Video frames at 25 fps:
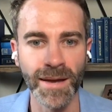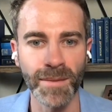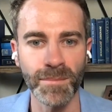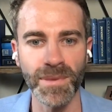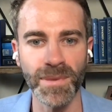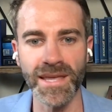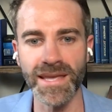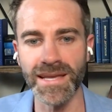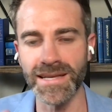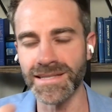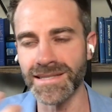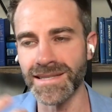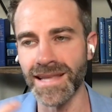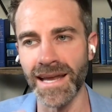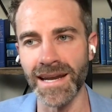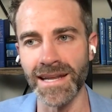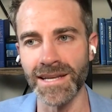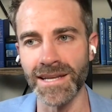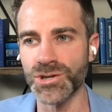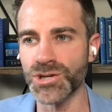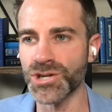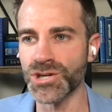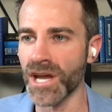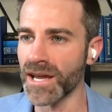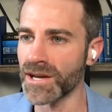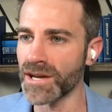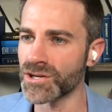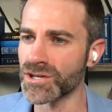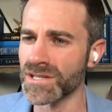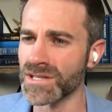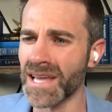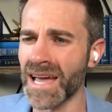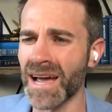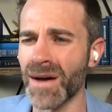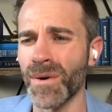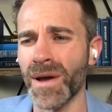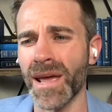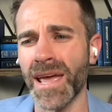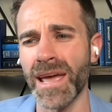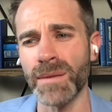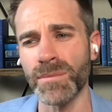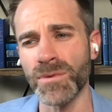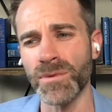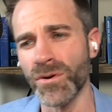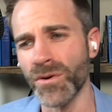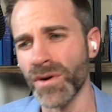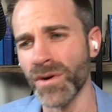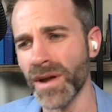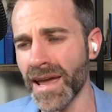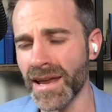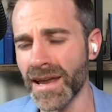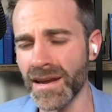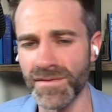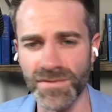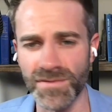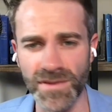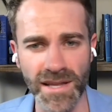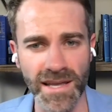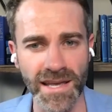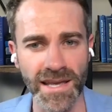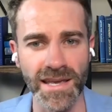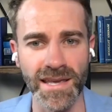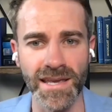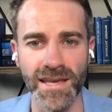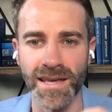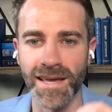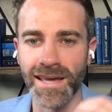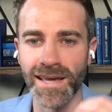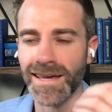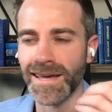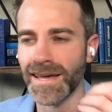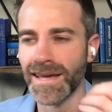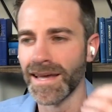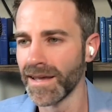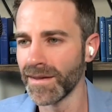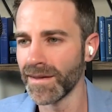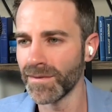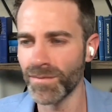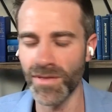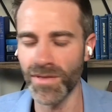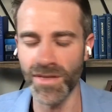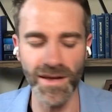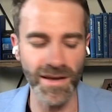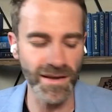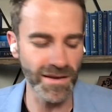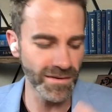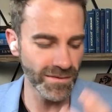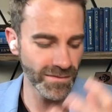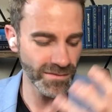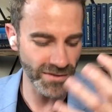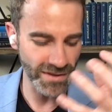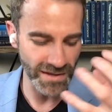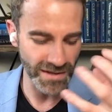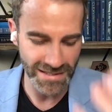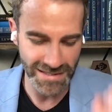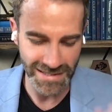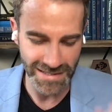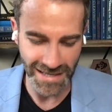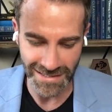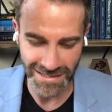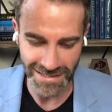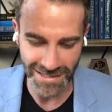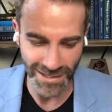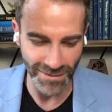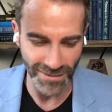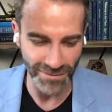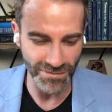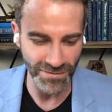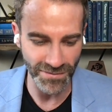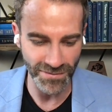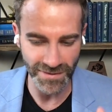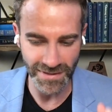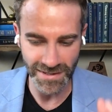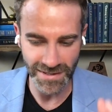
Because then it changes how I am creatively. The sense of